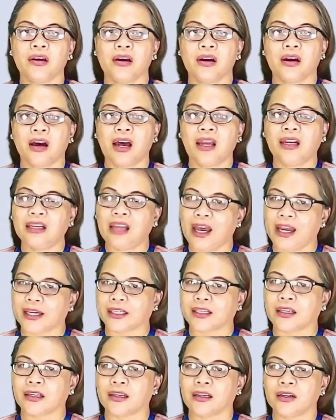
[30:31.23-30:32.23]
a like,
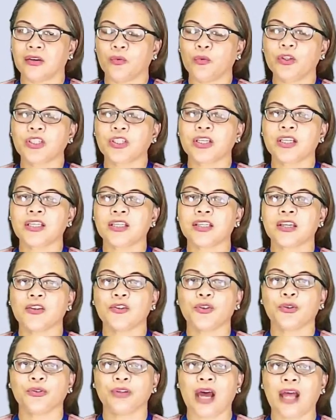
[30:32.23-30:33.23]
which is
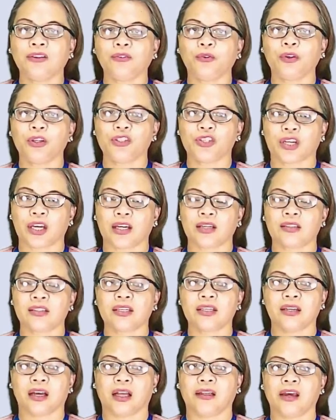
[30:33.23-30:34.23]
do not reject the
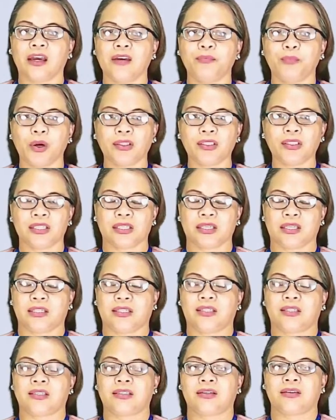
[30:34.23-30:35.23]
null
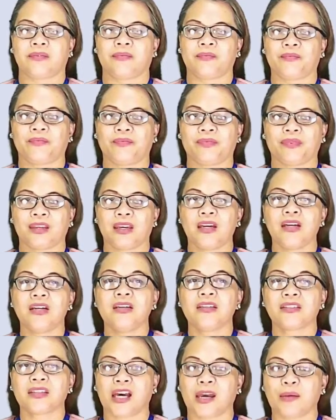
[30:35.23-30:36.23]
hypothesis?
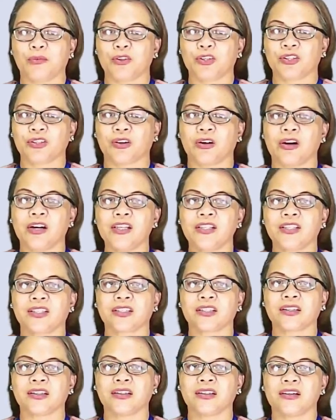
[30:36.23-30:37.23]
Time
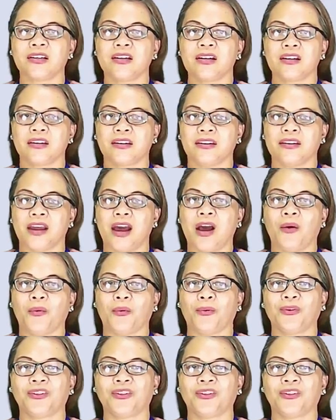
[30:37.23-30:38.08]
starts now.